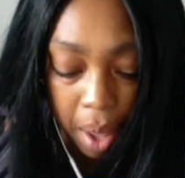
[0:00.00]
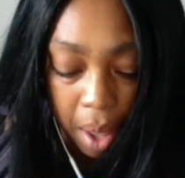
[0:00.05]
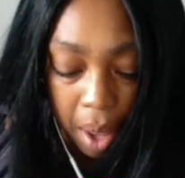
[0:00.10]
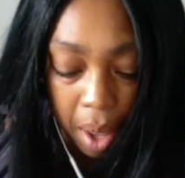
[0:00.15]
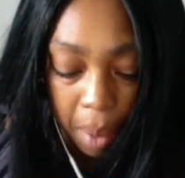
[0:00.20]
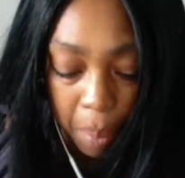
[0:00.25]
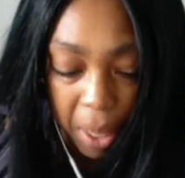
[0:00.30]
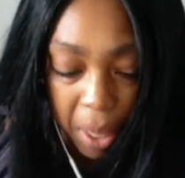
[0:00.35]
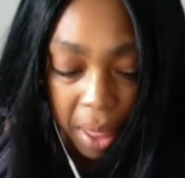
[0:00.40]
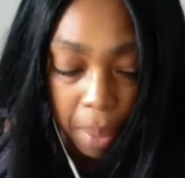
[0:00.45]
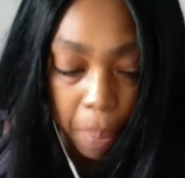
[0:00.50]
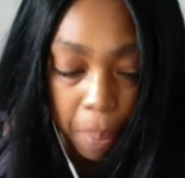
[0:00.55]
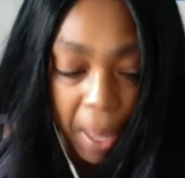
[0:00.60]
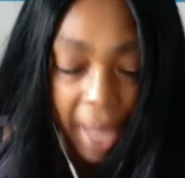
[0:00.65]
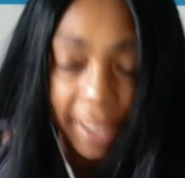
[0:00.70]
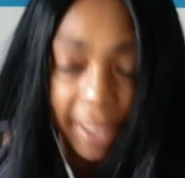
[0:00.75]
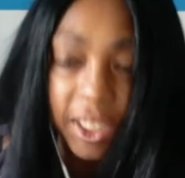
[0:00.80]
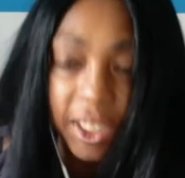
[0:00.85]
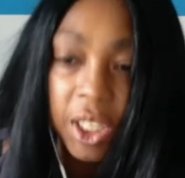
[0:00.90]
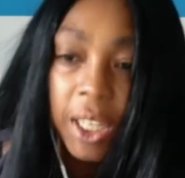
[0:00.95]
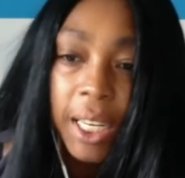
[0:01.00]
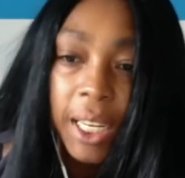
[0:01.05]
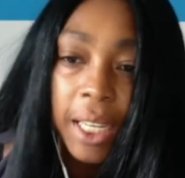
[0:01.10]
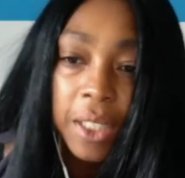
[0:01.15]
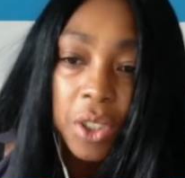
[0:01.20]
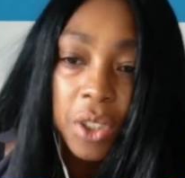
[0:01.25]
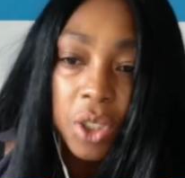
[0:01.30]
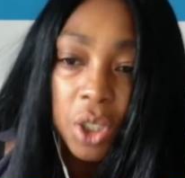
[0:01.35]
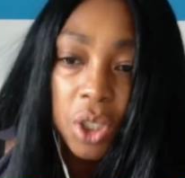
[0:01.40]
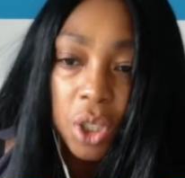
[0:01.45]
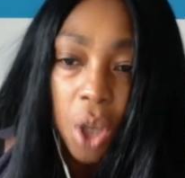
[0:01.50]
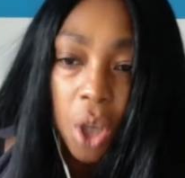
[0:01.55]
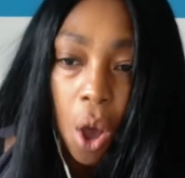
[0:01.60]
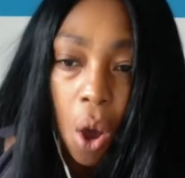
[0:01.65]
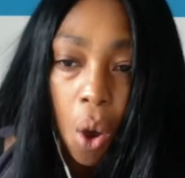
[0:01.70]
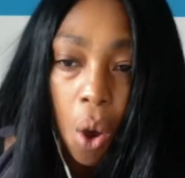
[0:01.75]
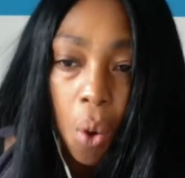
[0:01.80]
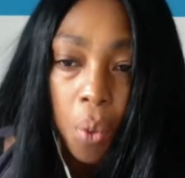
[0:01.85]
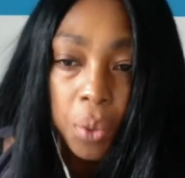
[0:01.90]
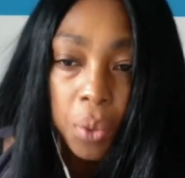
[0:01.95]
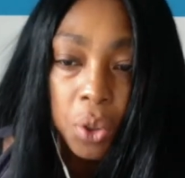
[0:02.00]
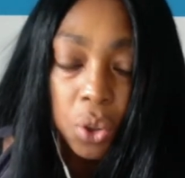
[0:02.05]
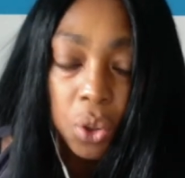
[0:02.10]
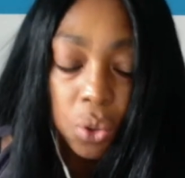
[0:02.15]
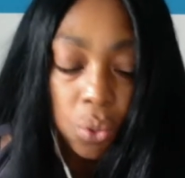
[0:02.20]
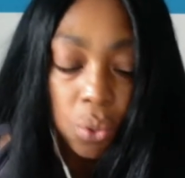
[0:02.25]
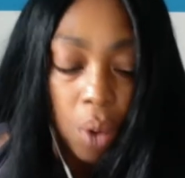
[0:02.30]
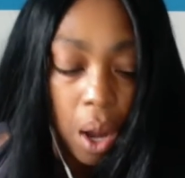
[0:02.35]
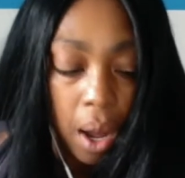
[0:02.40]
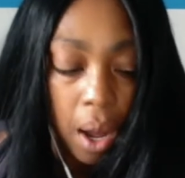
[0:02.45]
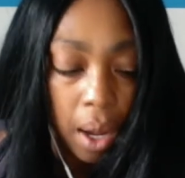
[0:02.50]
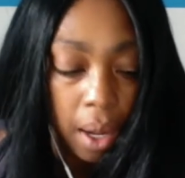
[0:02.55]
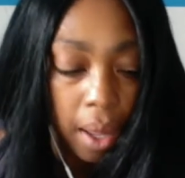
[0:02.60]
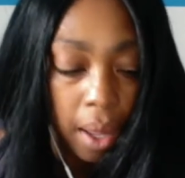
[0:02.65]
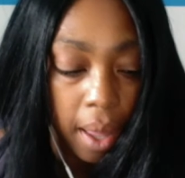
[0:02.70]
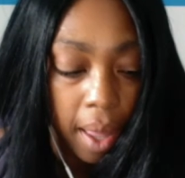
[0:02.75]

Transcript: but the passion is so strong